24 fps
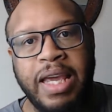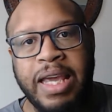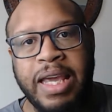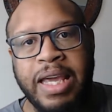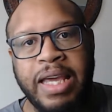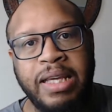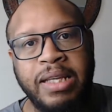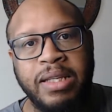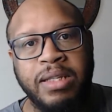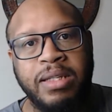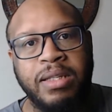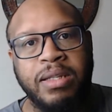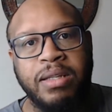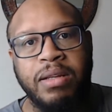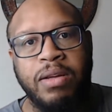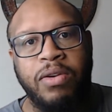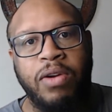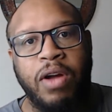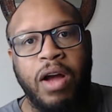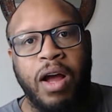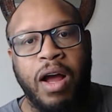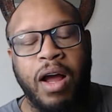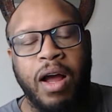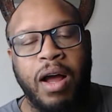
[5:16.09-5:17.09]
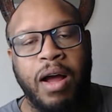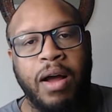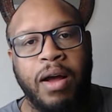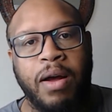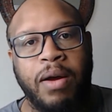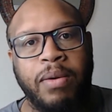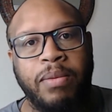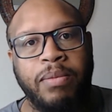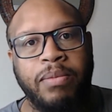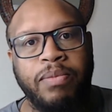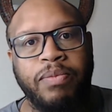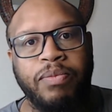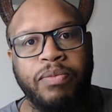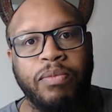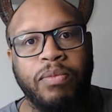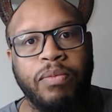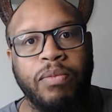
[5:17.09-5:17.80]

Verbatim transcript: is um